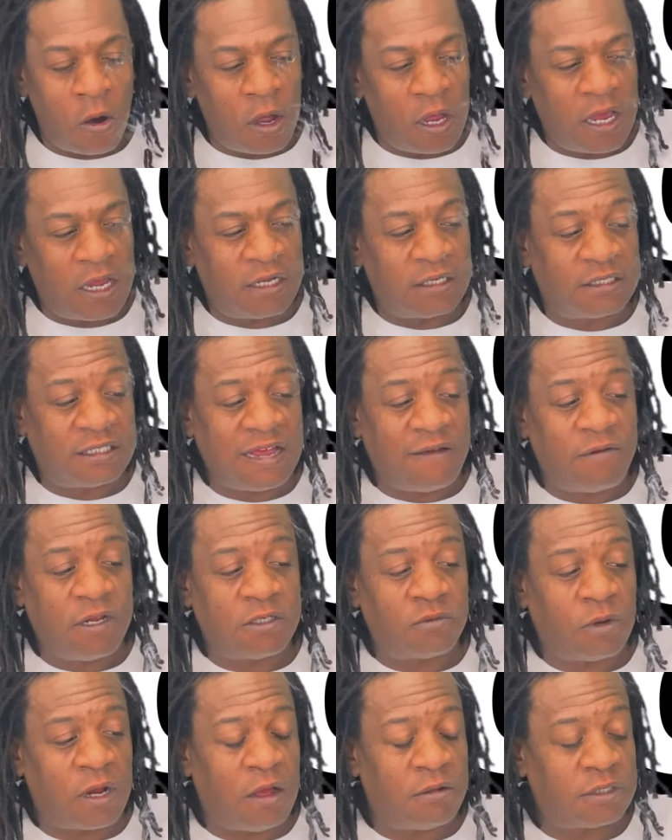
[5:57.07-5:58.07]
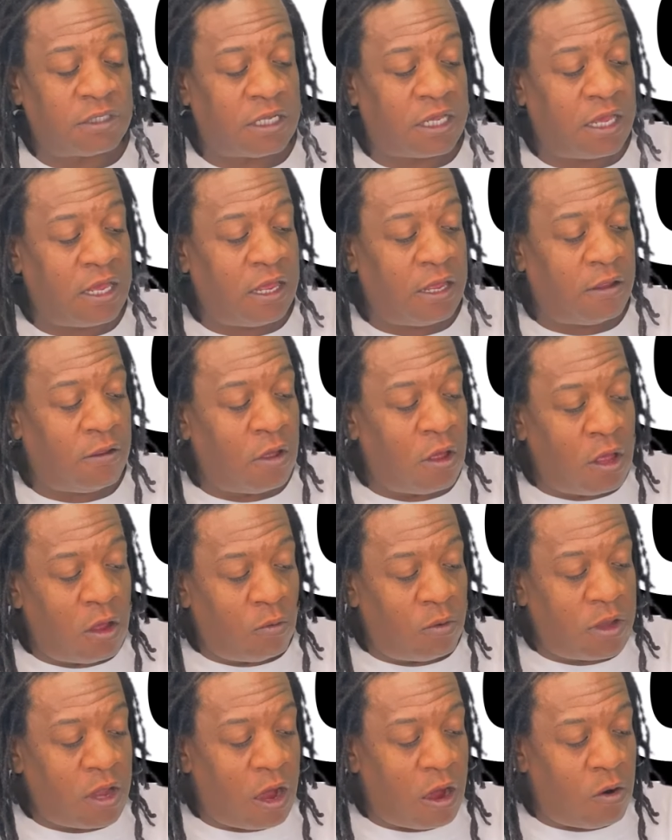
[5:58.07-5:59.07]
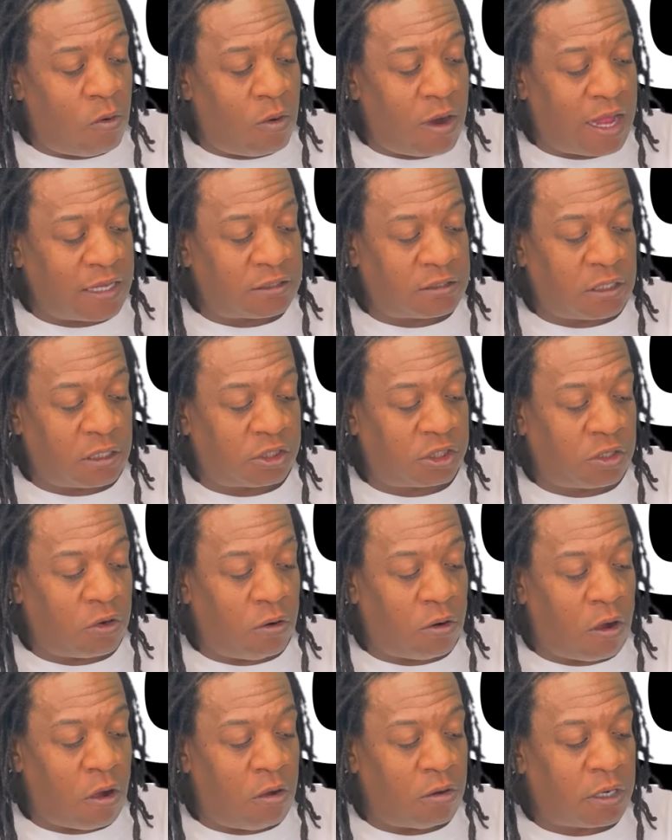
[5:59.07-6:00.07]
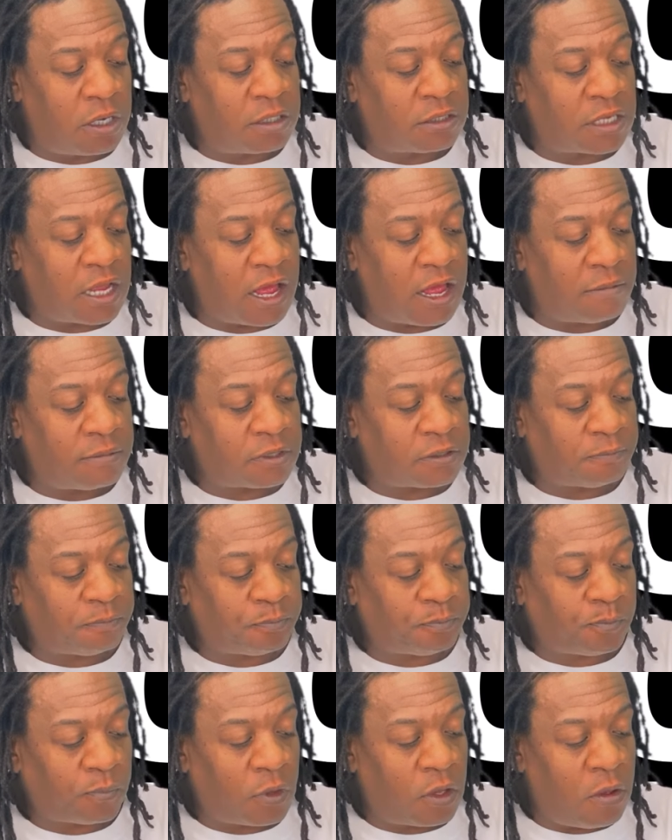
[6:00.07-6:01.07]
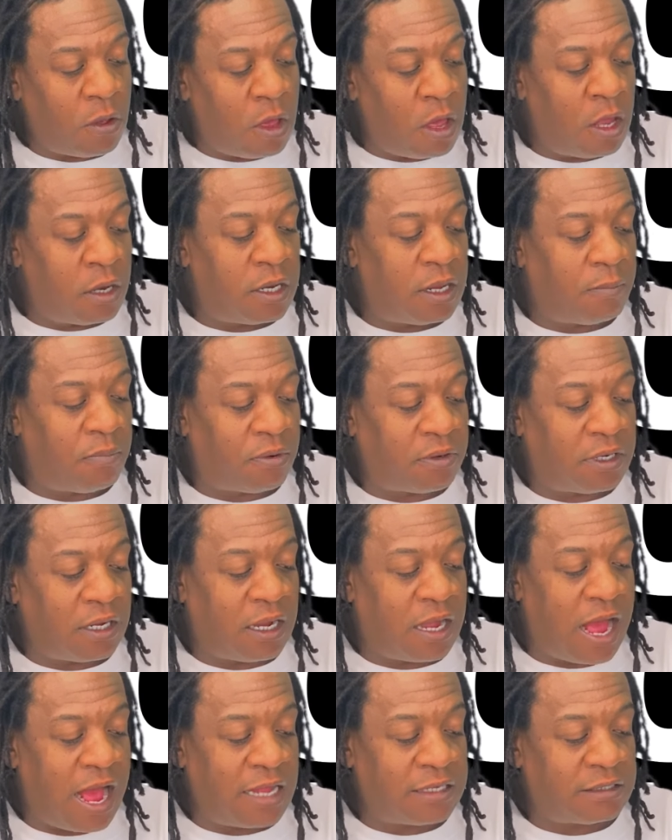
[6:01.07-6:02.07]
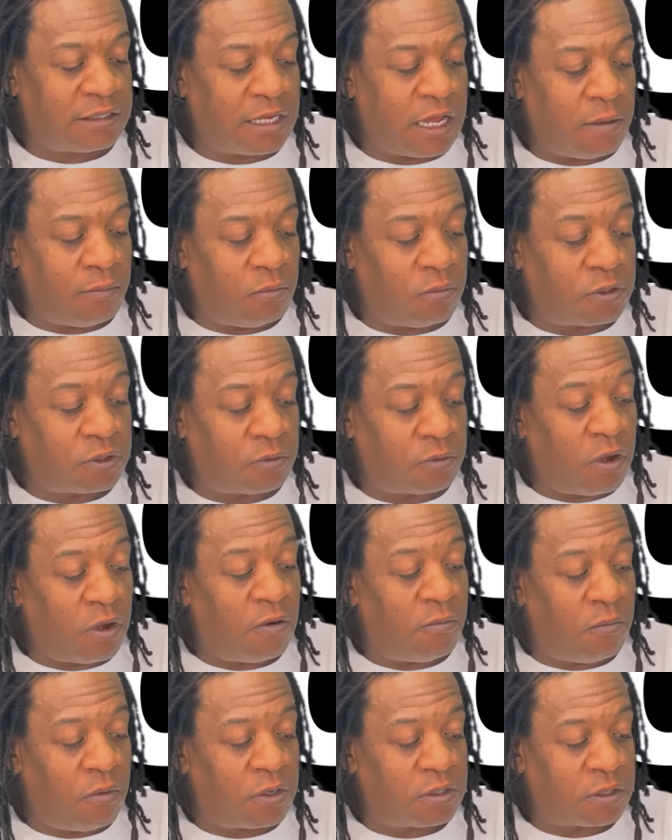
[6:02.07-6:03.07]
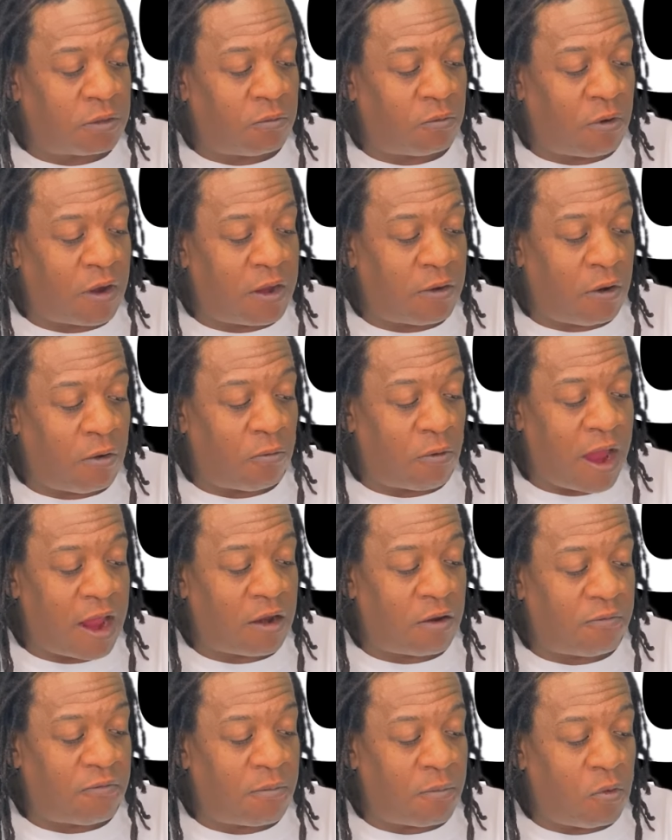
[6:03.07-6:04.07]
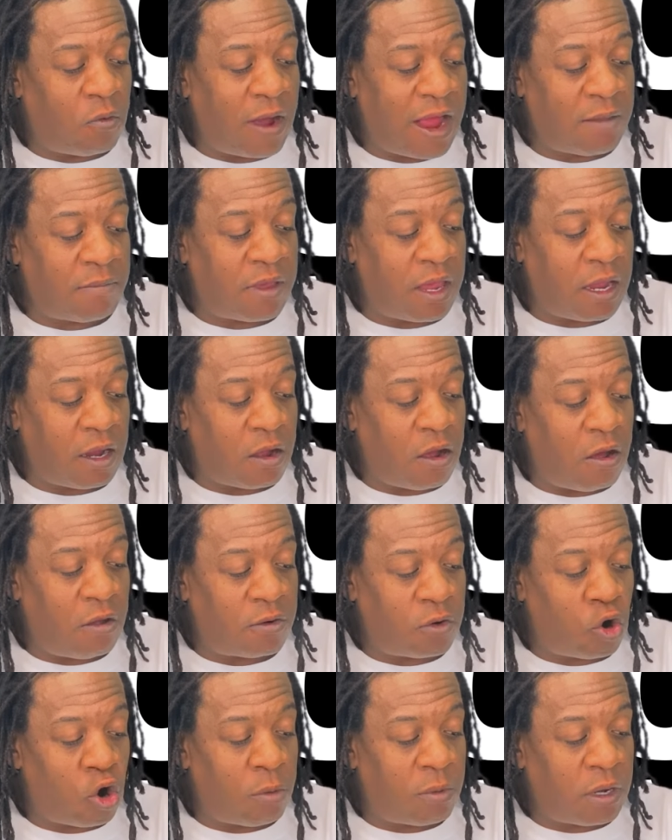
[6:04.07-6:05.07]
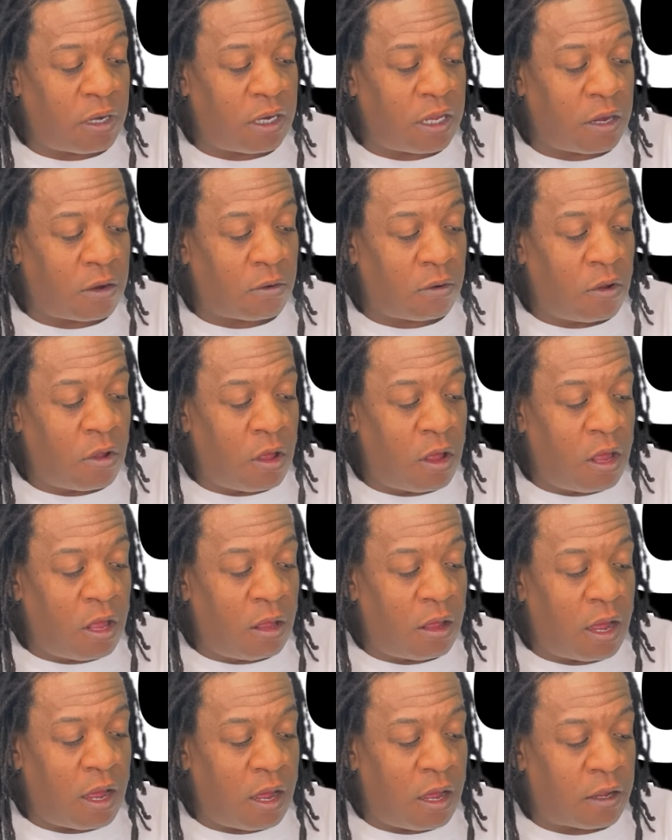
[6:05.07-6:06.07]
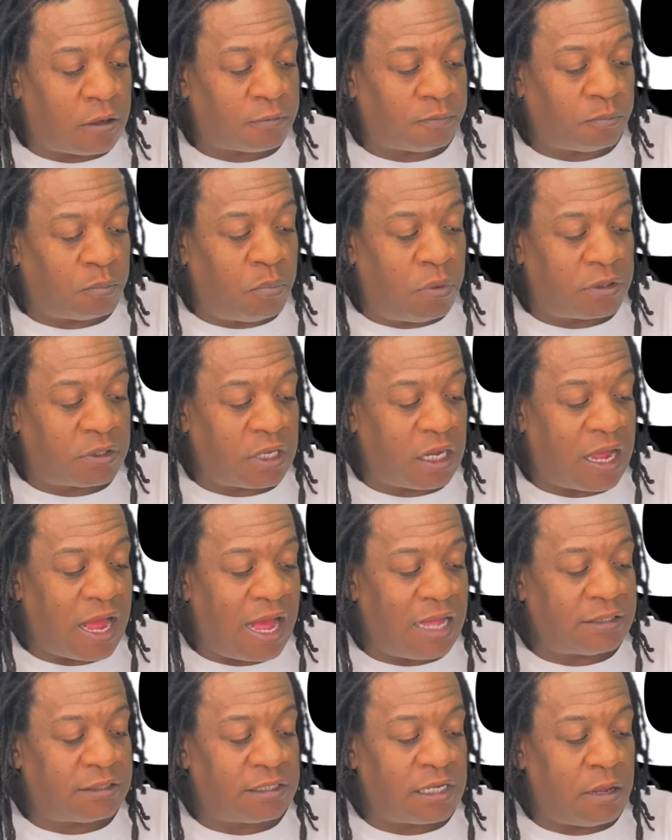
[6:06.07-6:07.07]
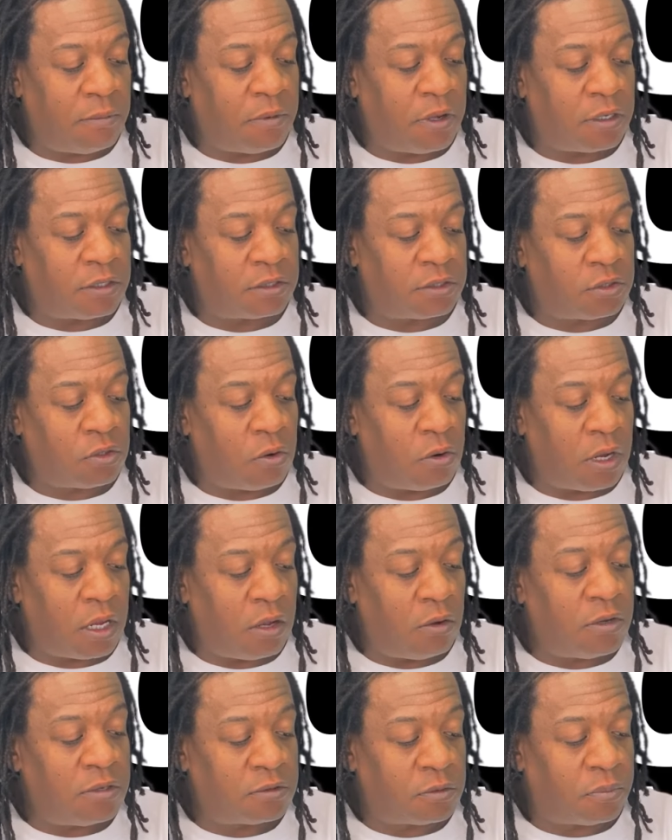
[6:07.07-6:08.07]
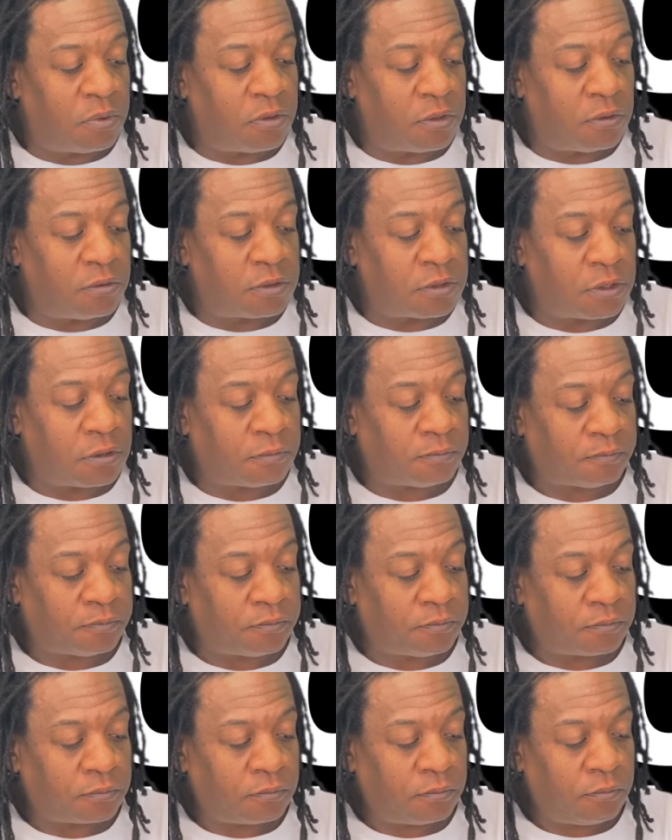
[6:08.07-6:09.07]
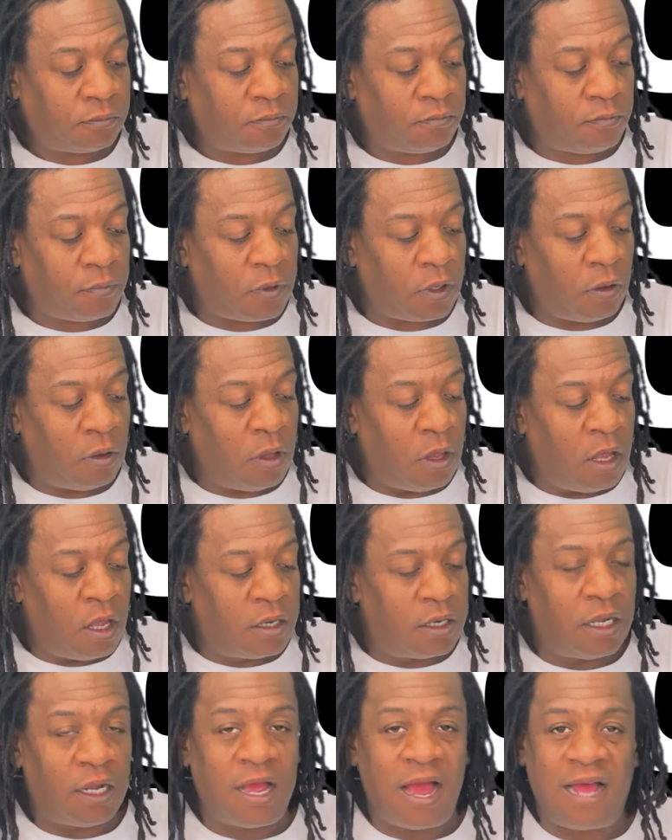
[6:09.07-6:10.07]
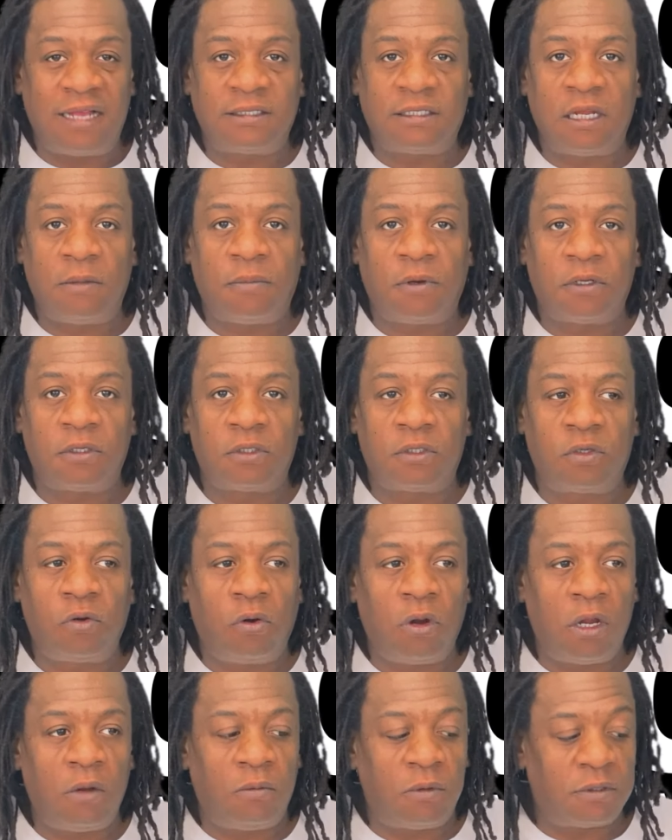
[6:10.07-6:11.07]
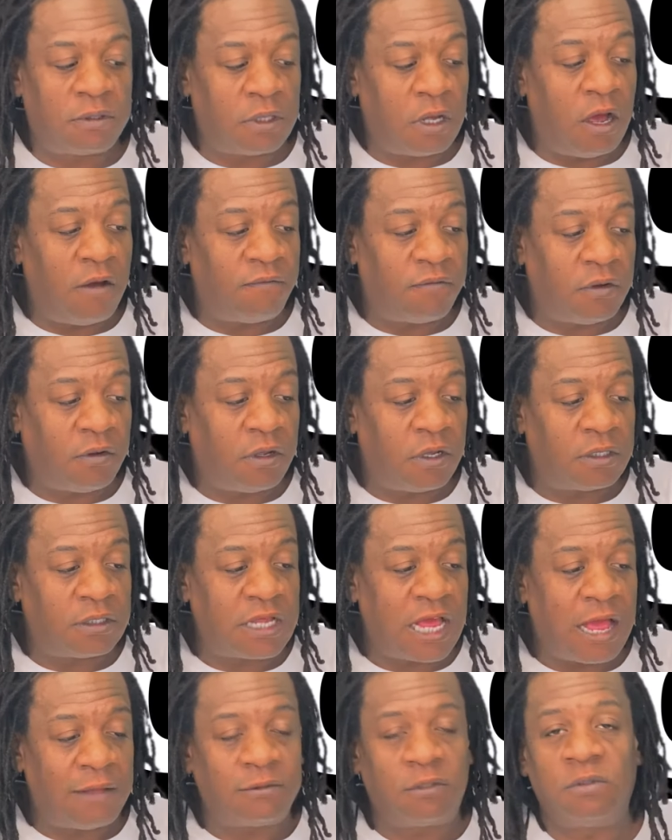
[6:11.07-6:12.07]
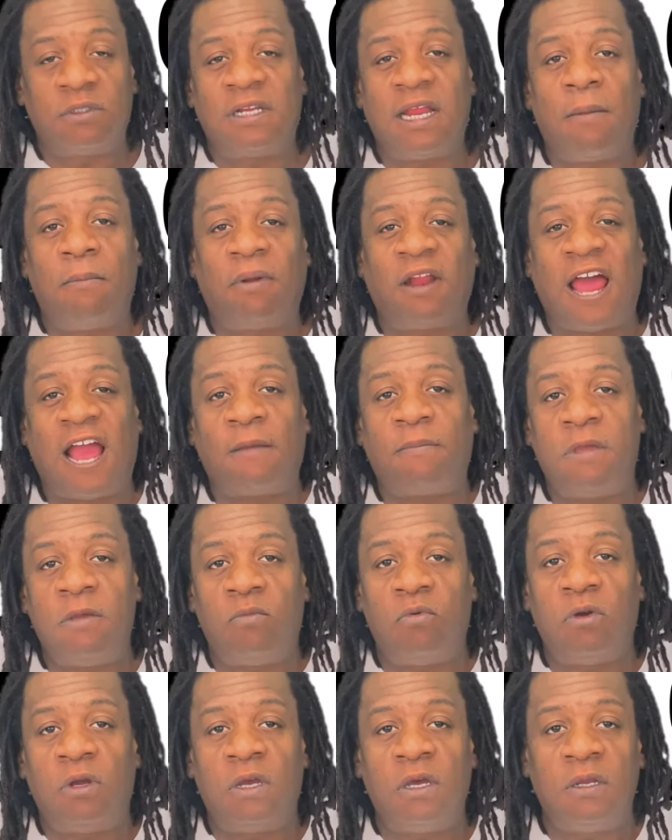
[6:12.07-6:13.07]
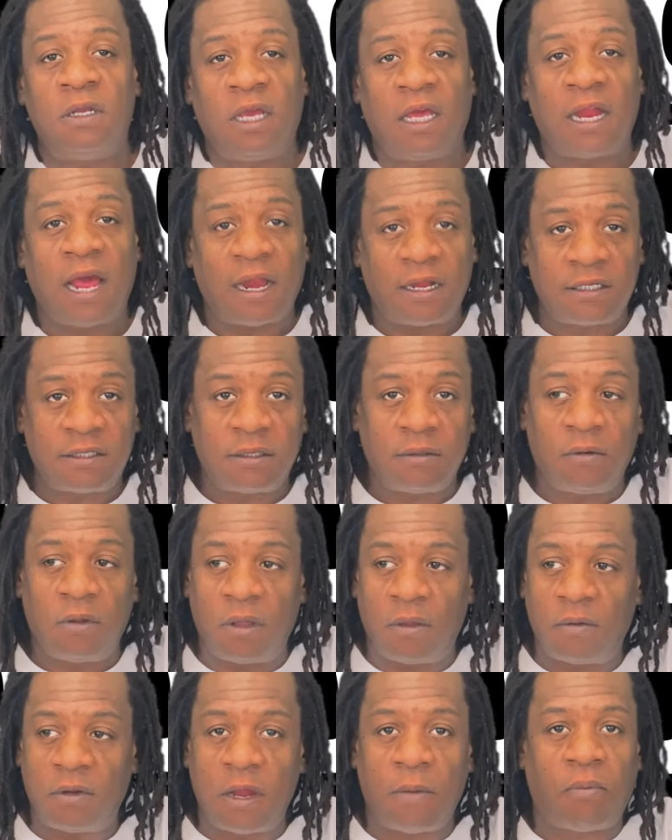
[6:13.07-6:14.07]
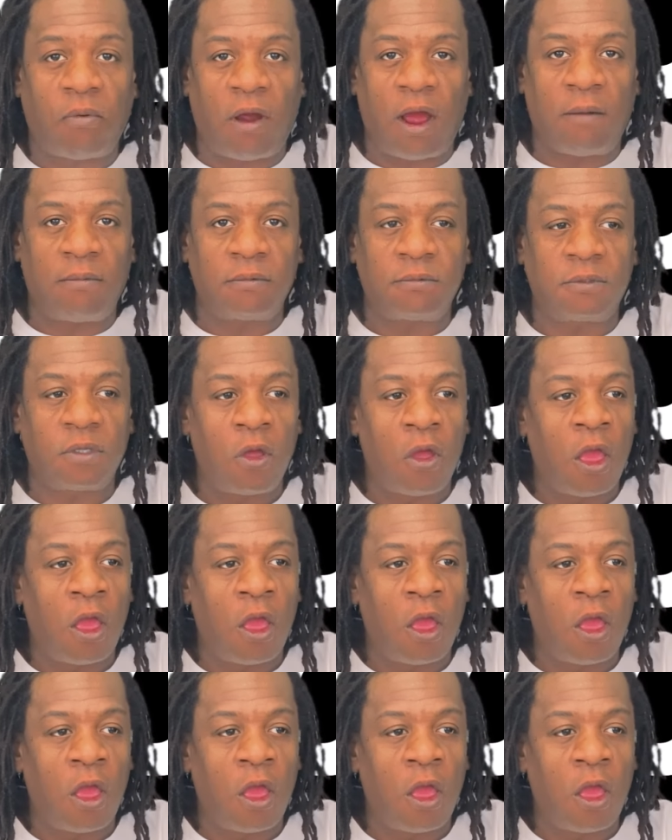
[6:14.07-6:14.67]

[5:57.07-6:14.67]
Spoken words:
in the 70s, when I was a kid, we all watched a show called Good Time. The concept was writer from a white man called Norman Lear. But the concept of the story, he's the producer. The concept of the story was of the Good Times was that black people couldn't get out of their problems.